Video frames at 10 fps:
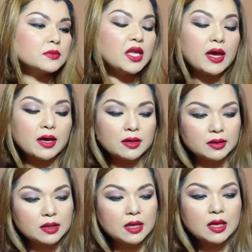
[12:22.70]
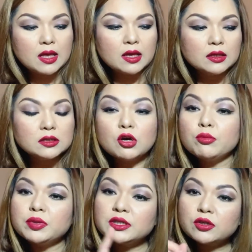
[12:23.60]
Yeah,
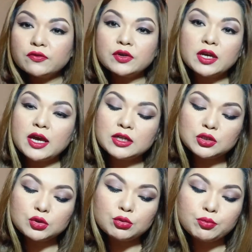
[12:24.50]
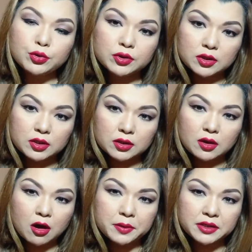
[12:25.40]
so please don't forget to put the
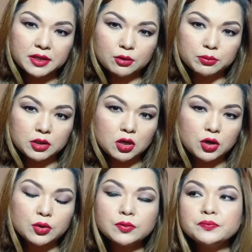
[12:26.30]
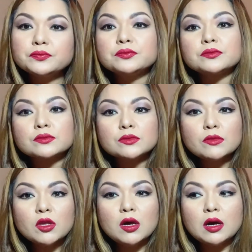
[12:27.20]
comment down below,
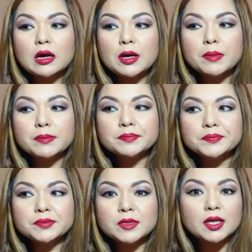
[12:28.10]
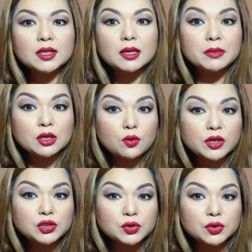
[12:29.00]
and let me know
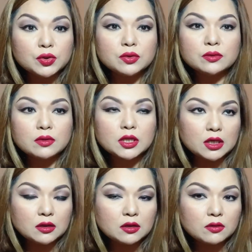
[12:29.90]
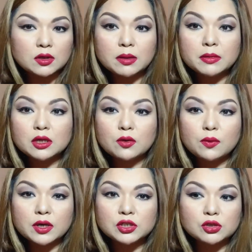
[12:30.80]
what you think, or let me know
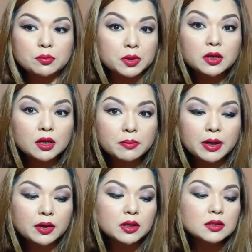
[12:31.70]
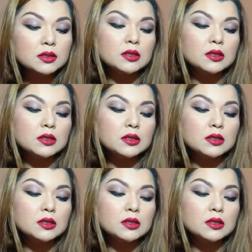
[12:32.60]
what is your opinion about it.